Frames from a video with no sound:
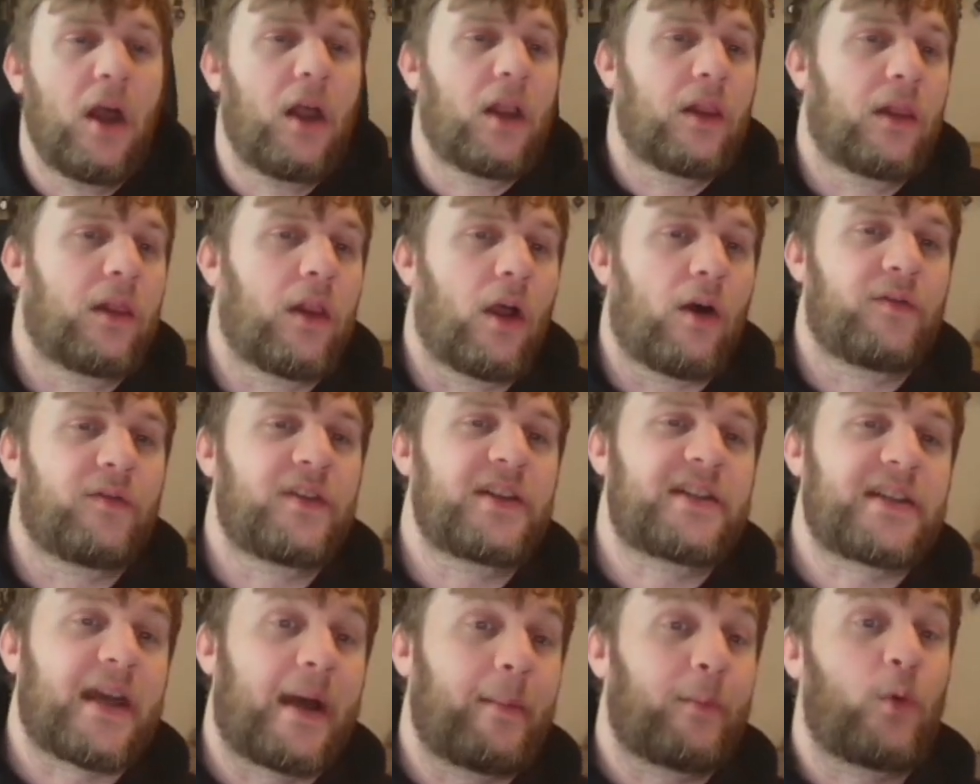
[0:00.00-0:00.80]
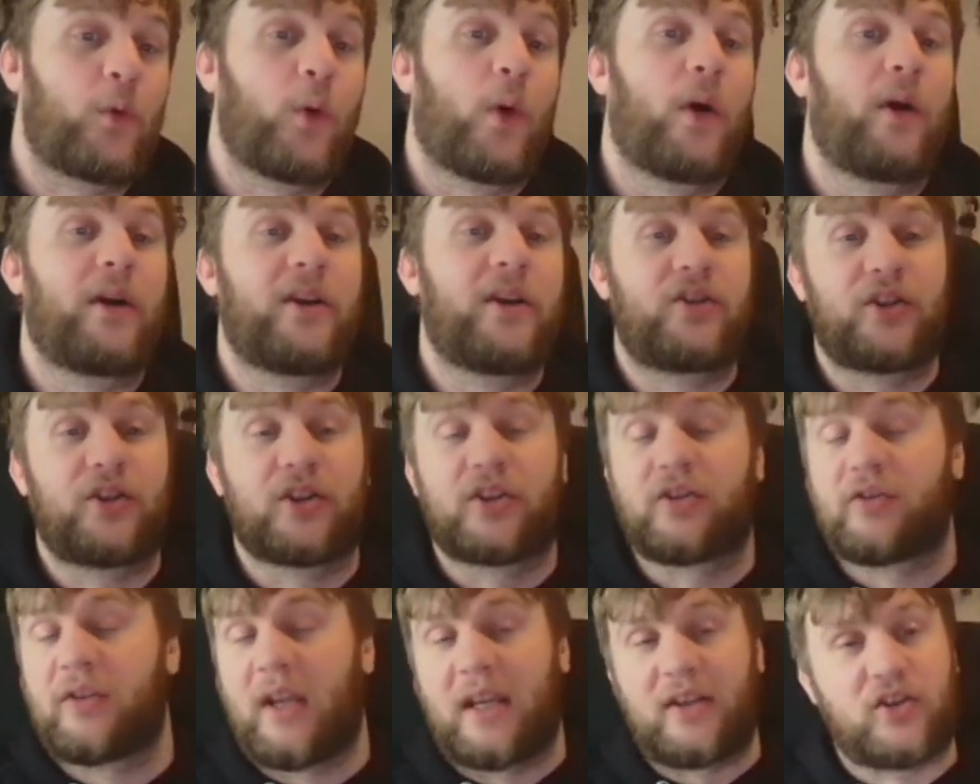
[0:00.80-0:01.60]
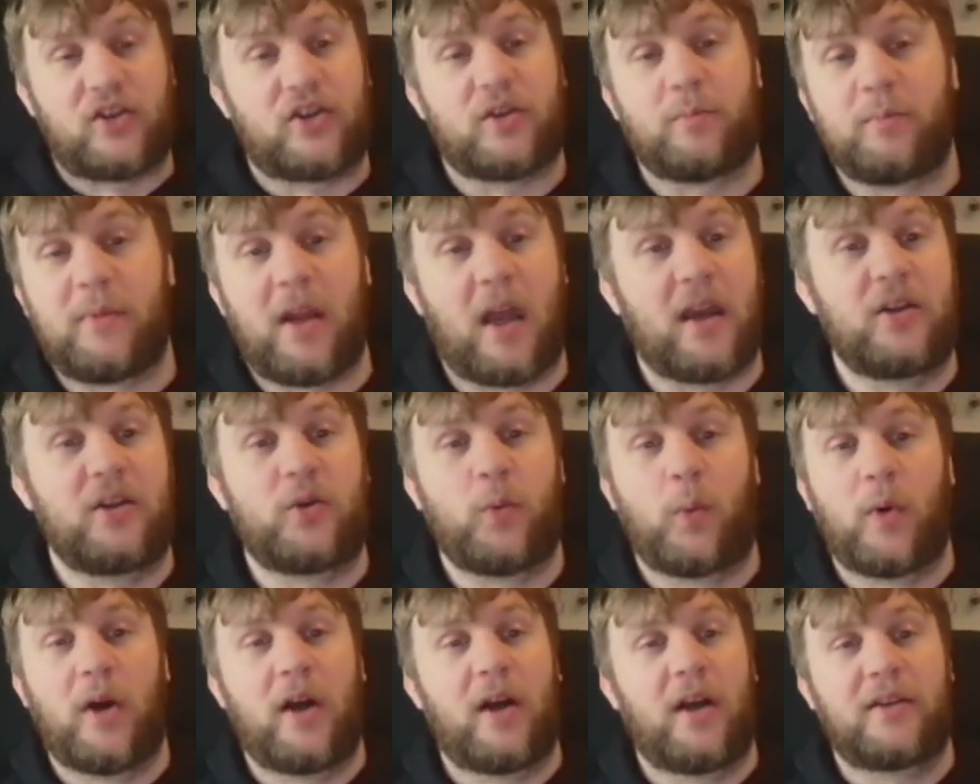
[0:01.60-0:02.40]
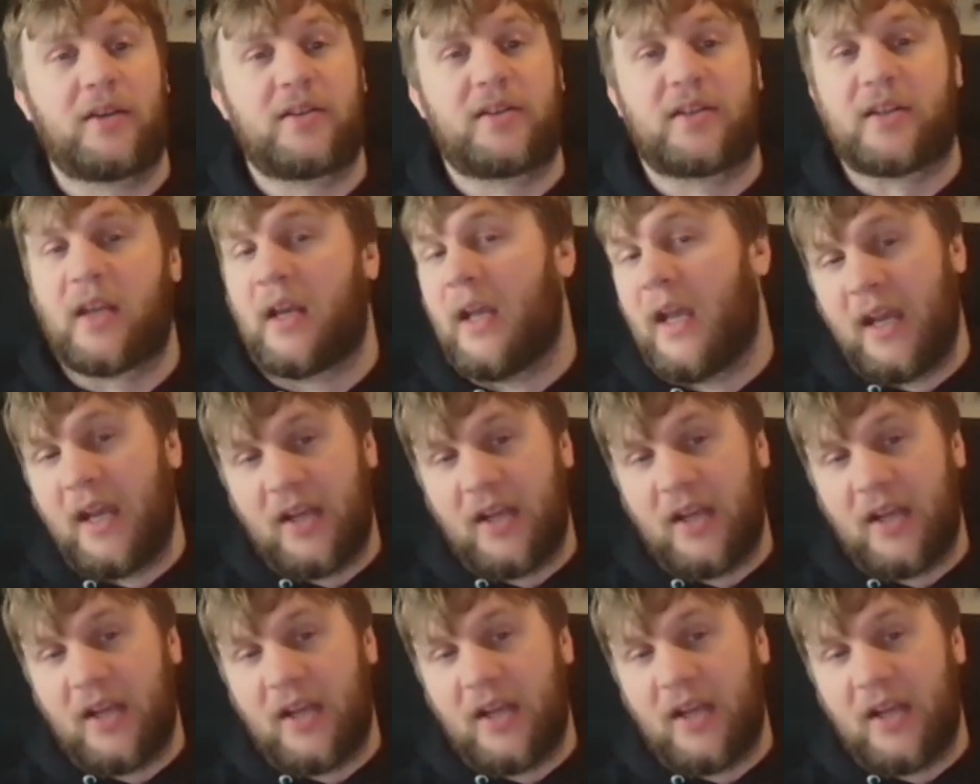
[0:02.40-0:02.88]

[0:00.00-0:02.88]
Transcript: A lot of the time, quote is just it's some nice words.